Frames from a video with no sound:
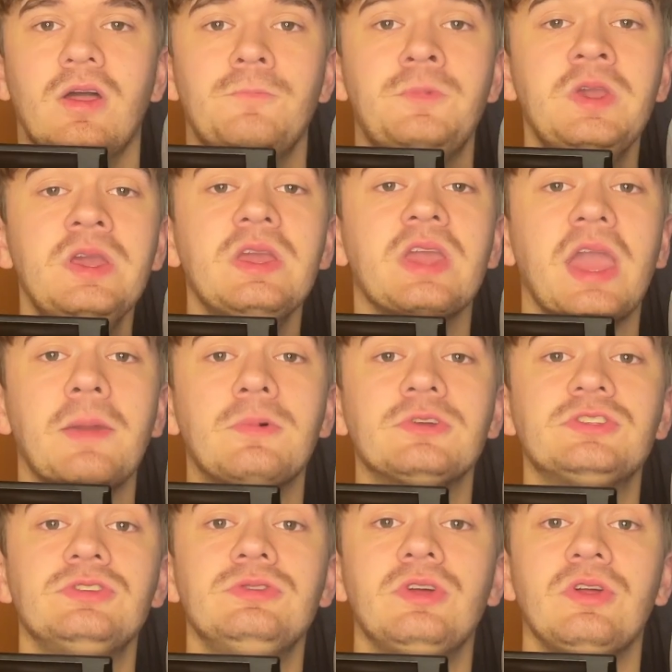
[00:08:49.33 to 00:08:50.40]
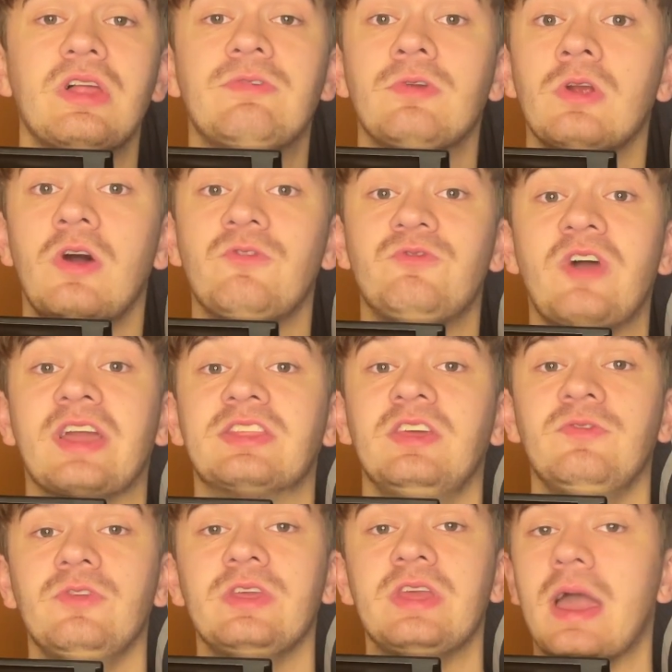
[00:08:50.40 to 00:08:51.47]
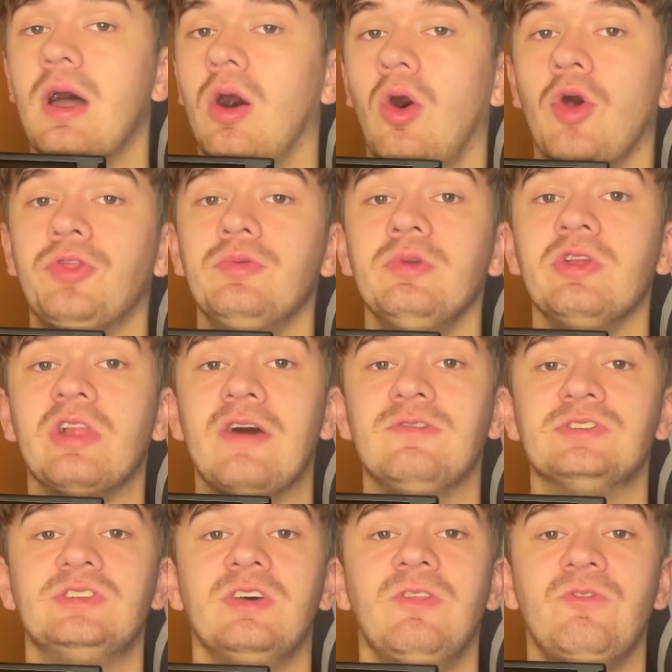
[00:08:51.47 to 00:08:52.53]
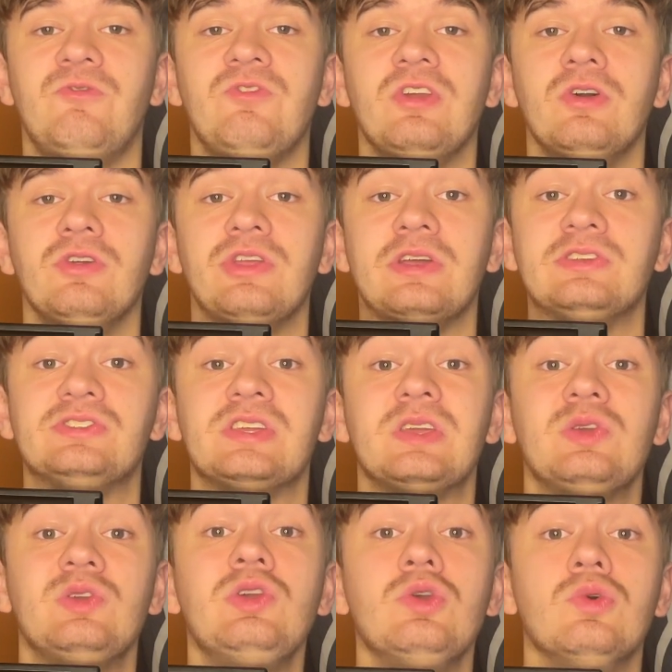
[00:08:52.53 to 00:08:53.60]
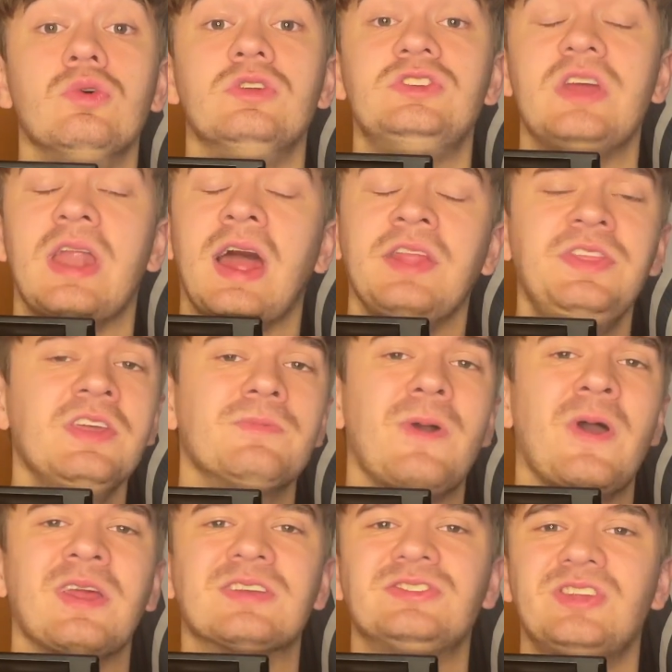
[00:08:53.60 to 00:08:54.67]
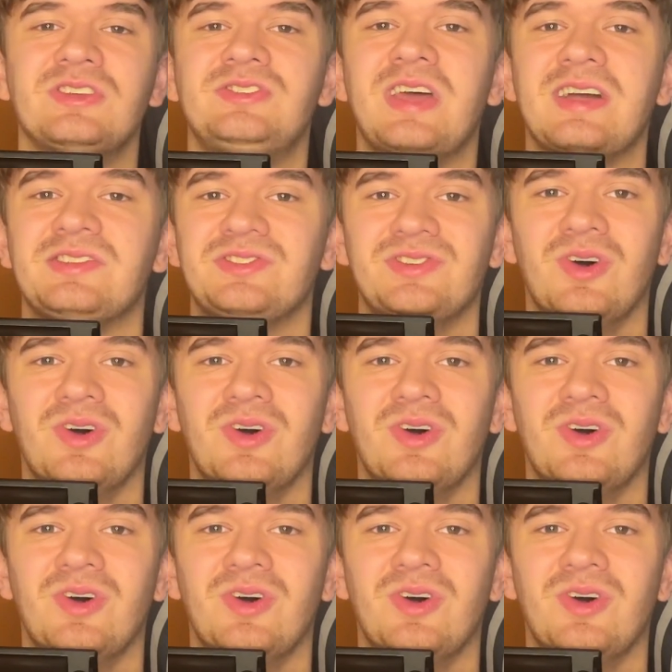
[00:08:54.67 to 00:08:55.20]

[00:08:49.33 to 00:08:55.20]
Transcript: Being able to deliver effectively at all three levels of the field is huge, and I think Penix does that so